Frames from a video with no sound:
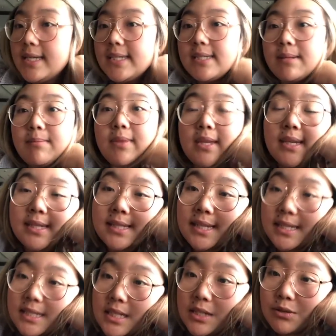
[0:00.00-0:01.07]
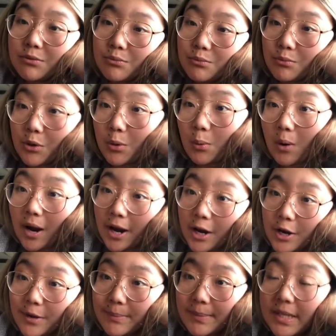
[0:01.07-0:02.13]
some things that didn't
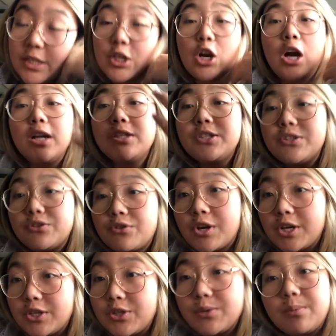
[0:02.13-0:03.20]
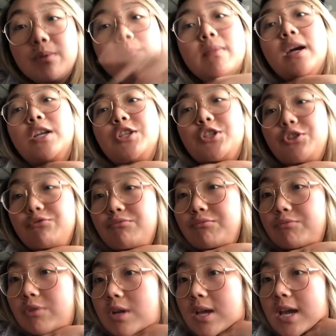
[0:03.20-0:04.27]
require me to concentrate super much.
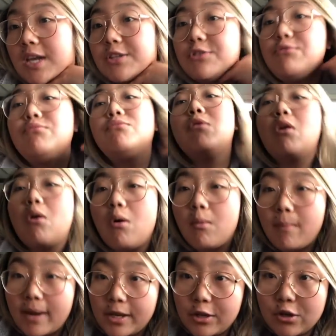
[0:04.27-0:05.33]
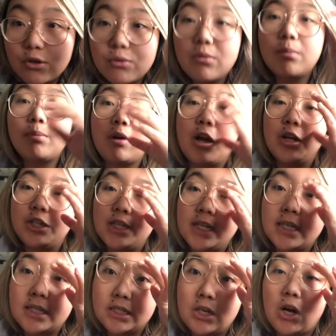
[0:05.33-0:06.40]
As you know, my usual
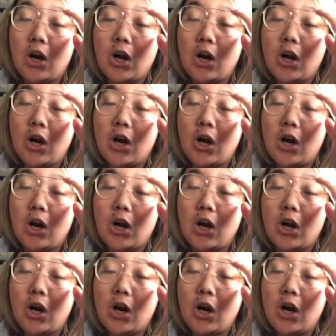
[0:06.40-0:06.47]
projects